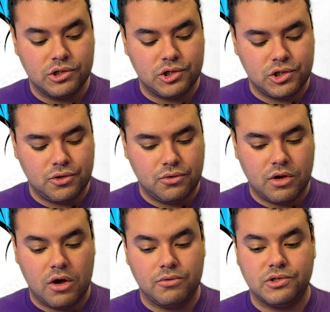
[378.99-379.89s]
to
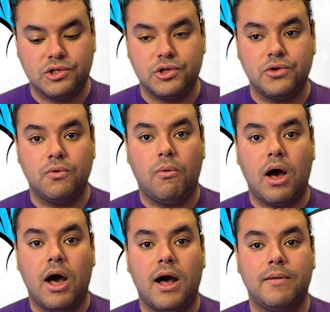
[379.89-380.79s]
go to
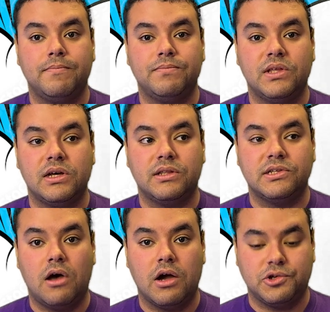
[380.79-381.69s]
the
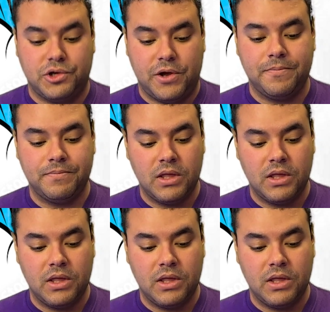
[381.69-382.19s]
dog show.